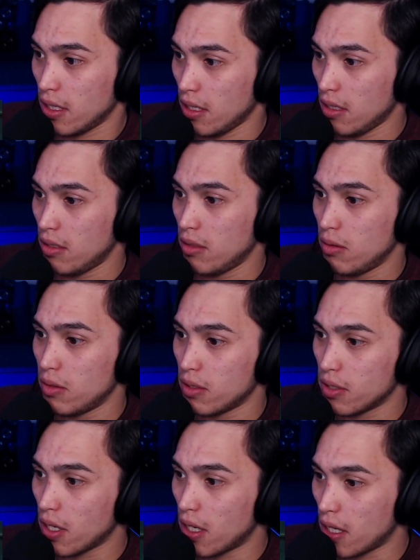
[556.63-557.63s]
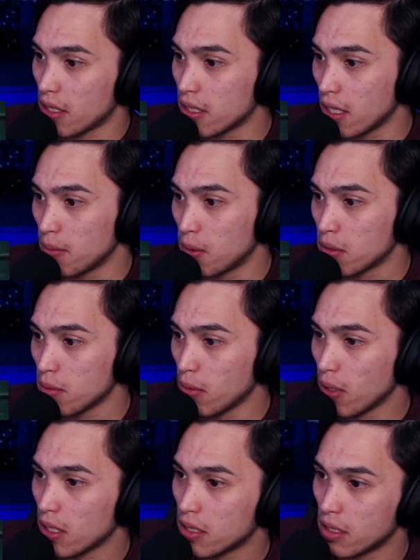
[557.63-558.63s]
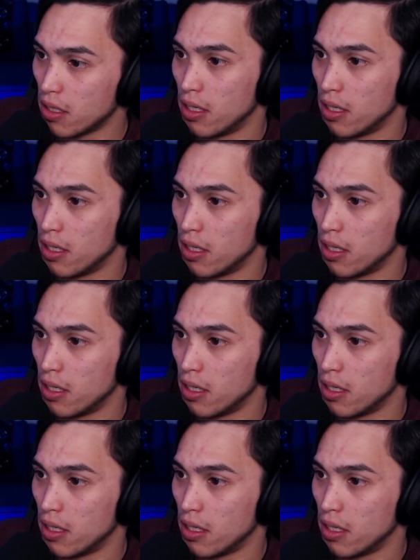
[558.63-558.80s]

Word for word: Oh, there's a gun on the table with some bullets.